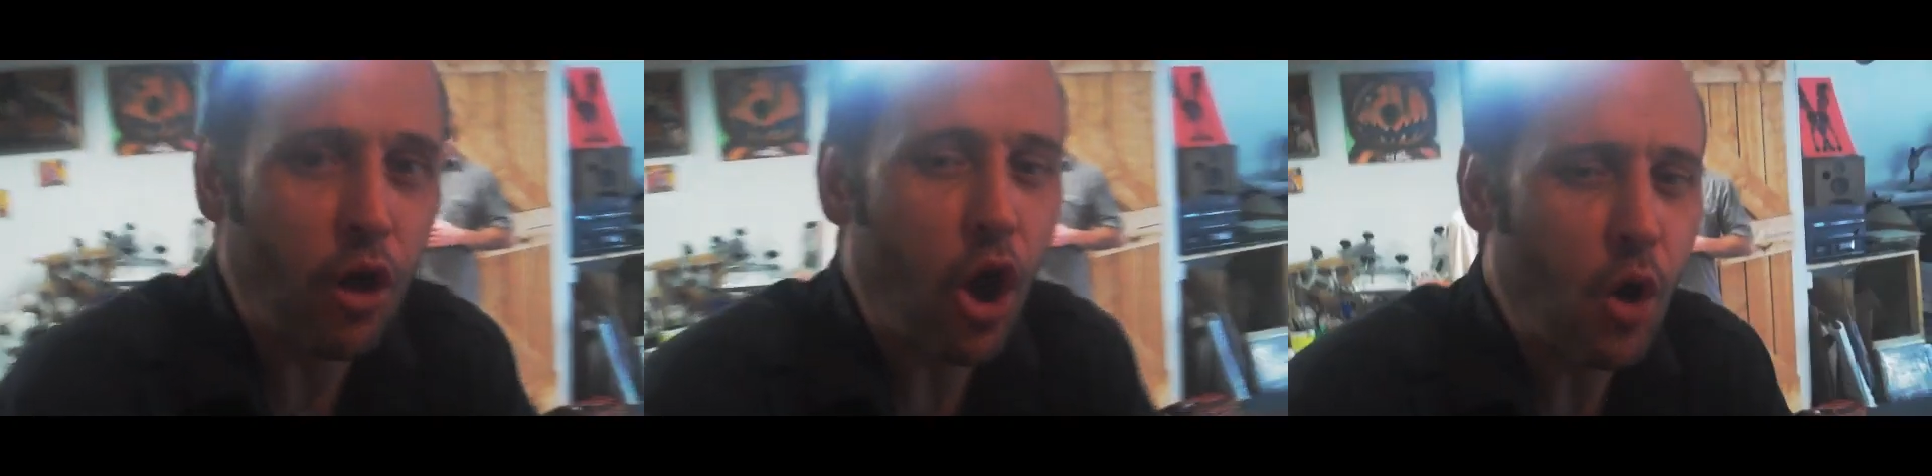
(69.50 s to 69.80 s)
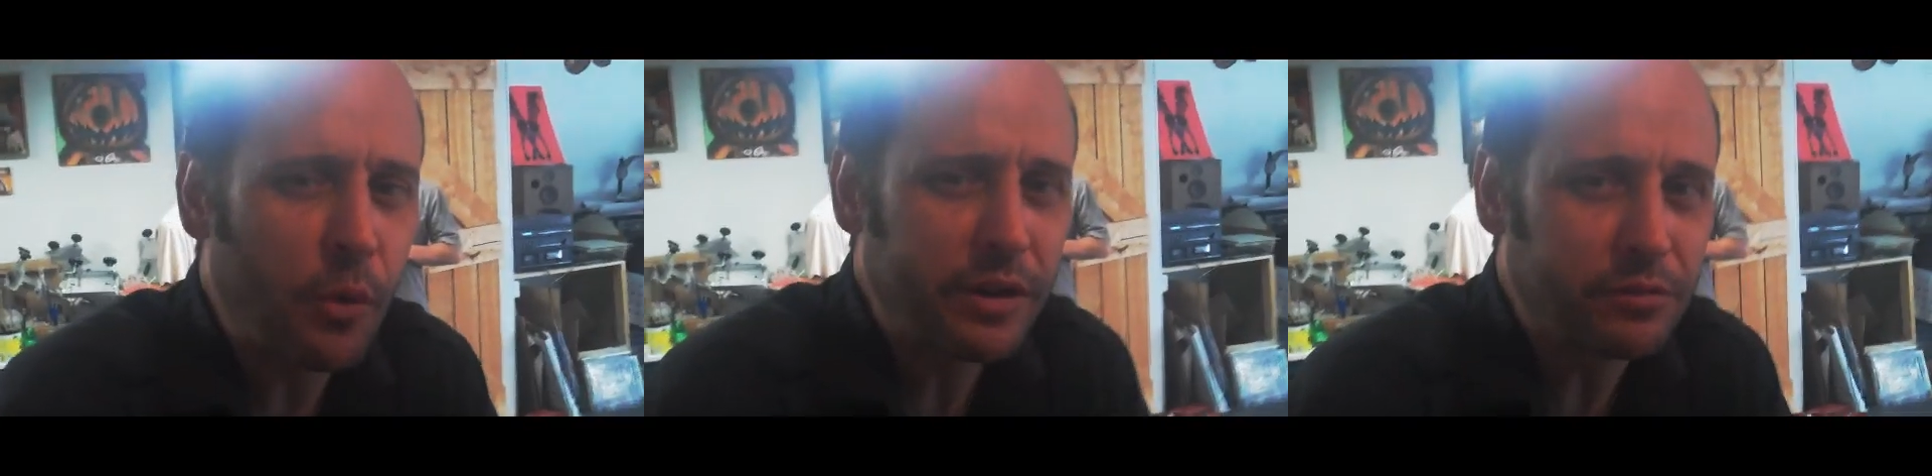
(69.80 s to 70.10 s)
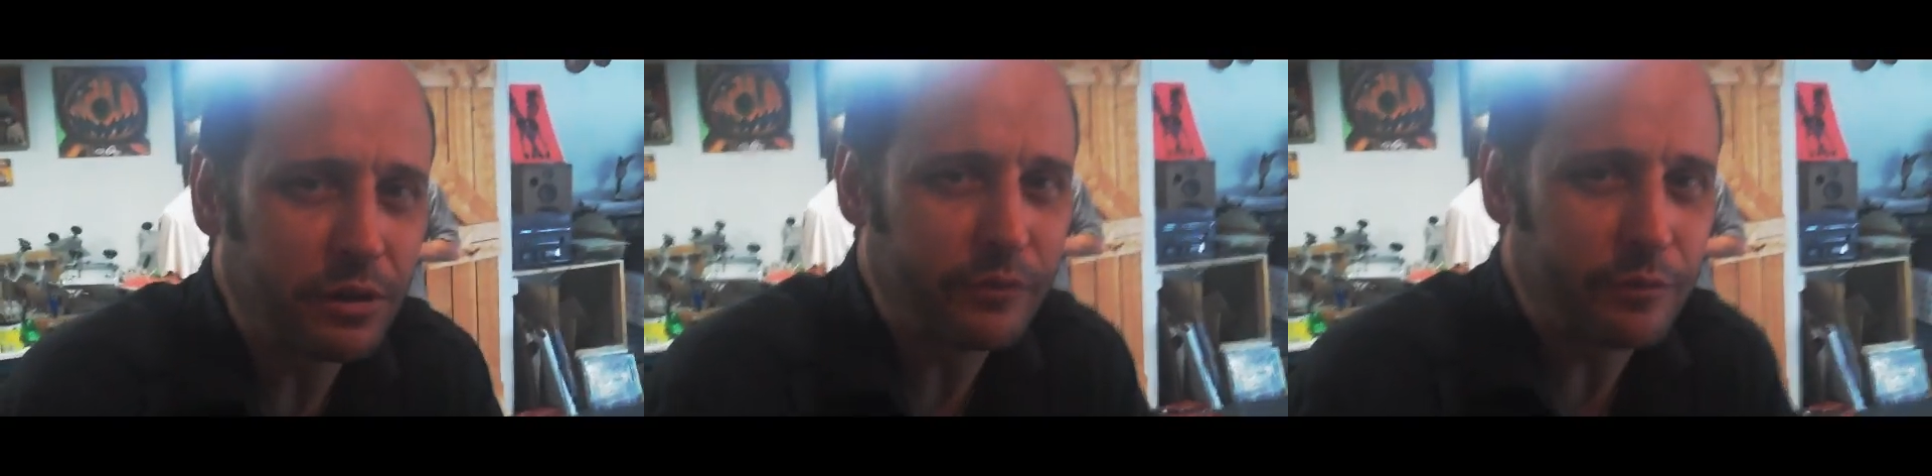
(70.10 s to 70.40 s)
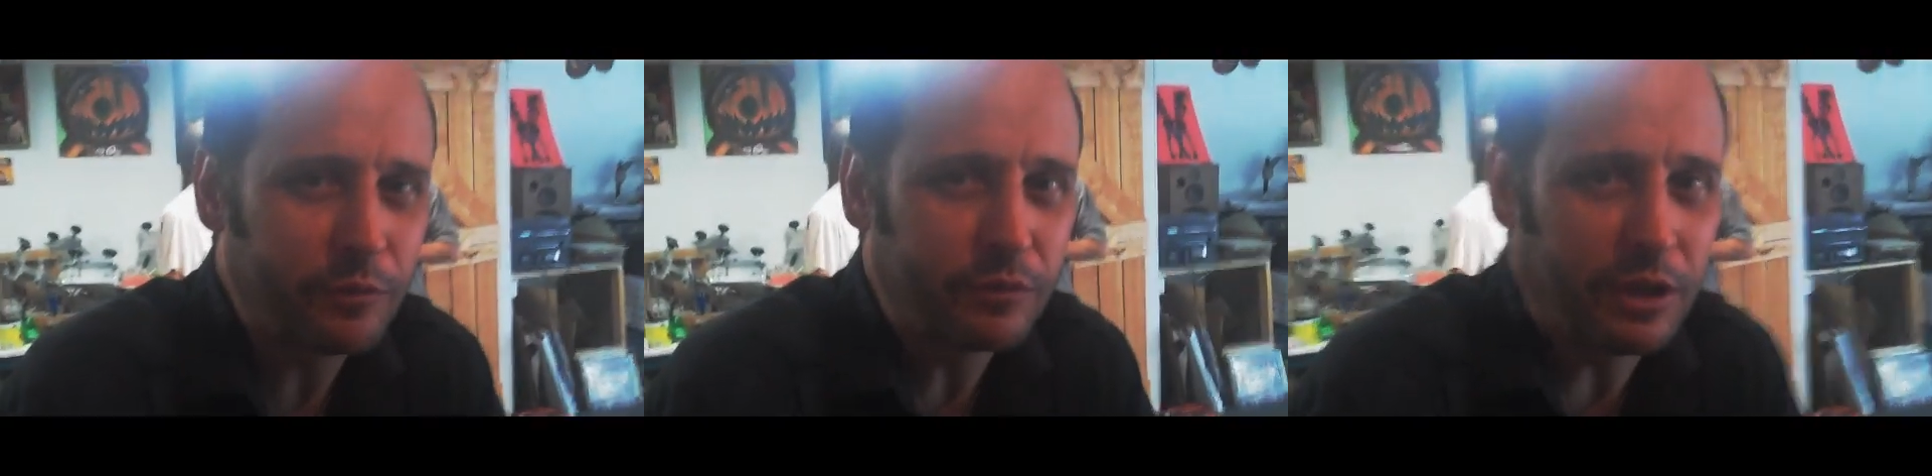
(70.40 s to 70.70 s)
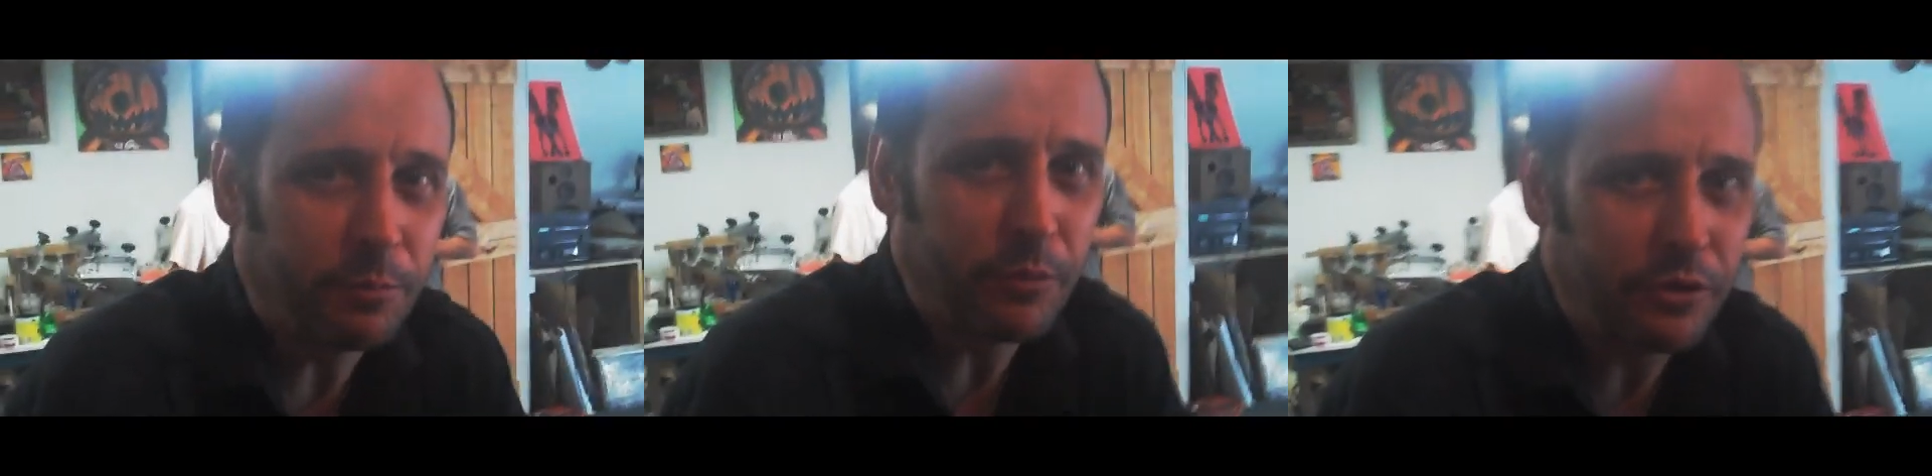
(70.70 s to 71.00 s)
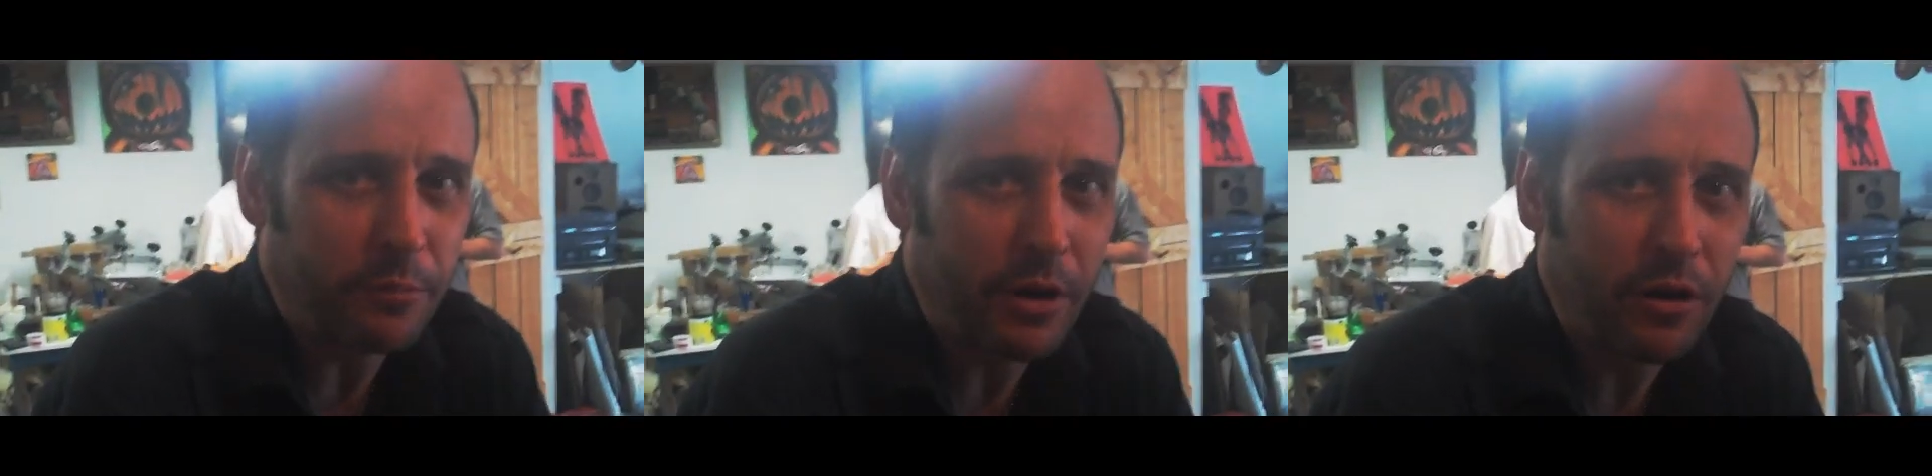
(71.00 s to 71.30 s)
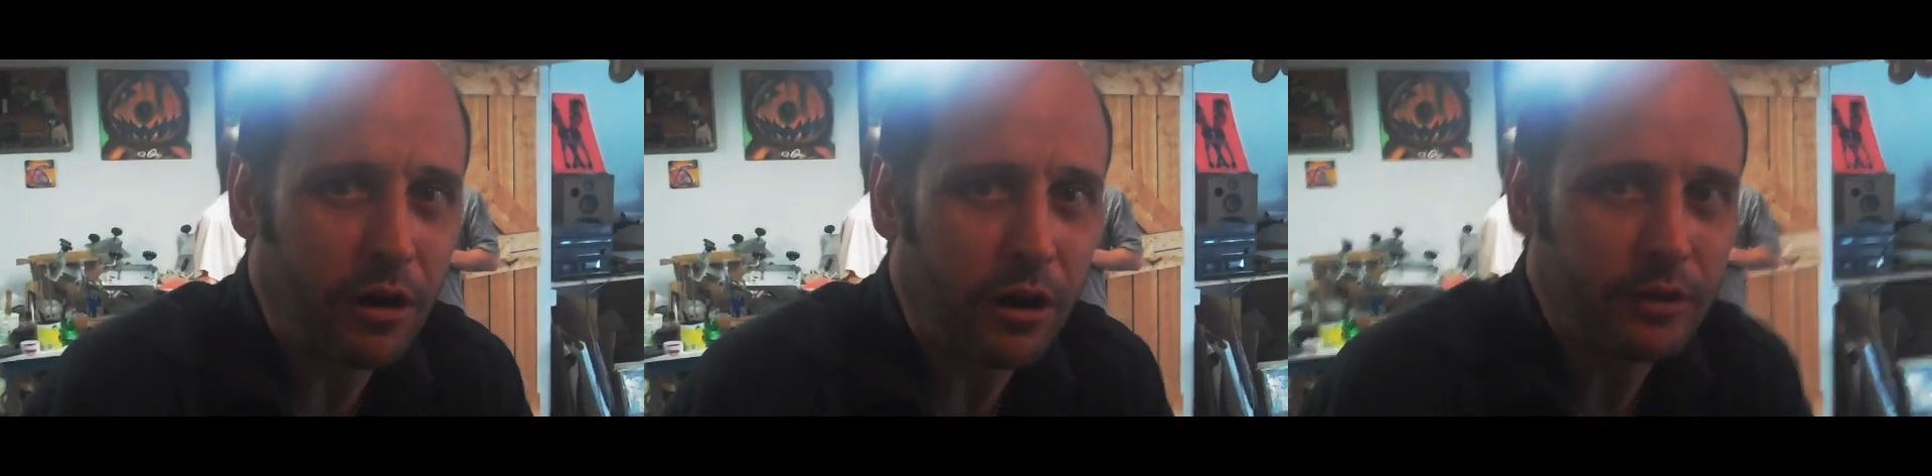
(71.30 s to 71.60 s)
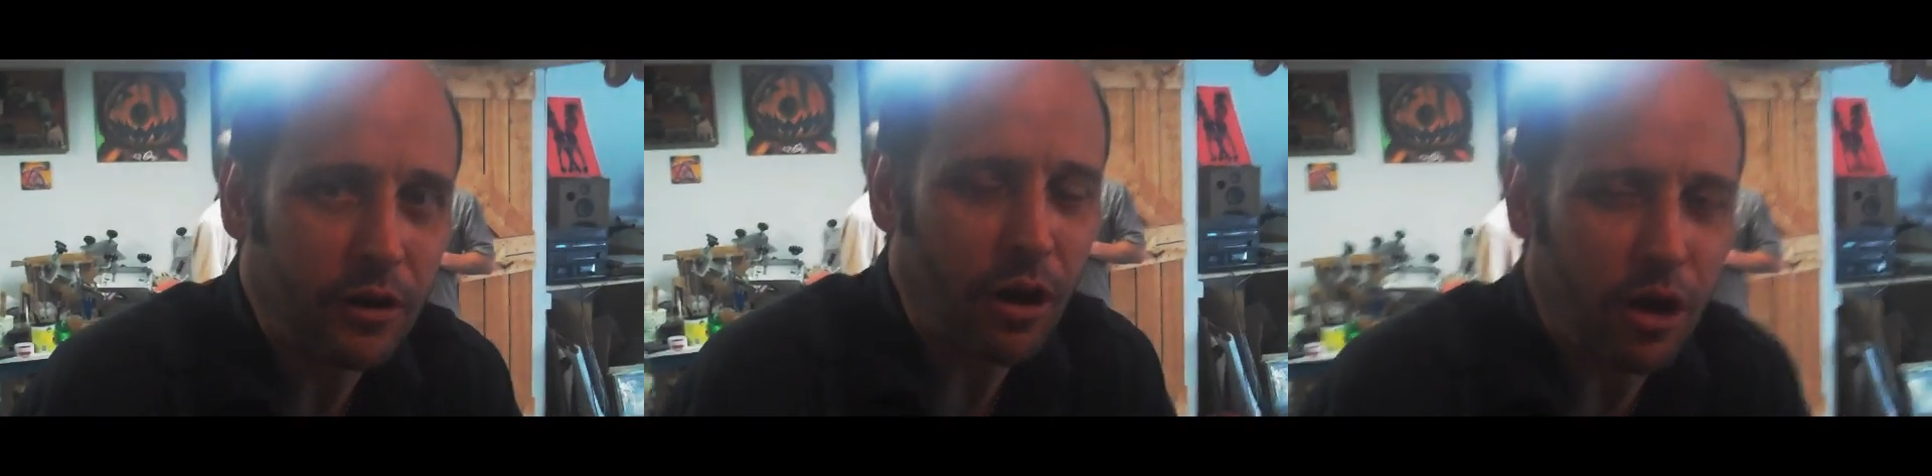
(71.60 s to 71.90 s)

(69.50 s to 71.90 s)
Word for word: He'll always live deep within my heart,